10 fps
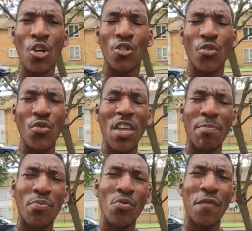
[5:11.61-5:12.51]
to
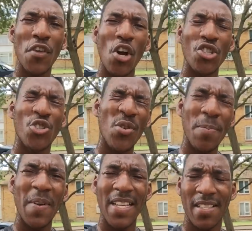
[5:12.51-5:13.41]
improve your
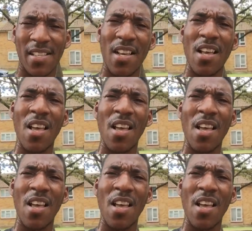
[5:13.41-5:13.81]
dribblings.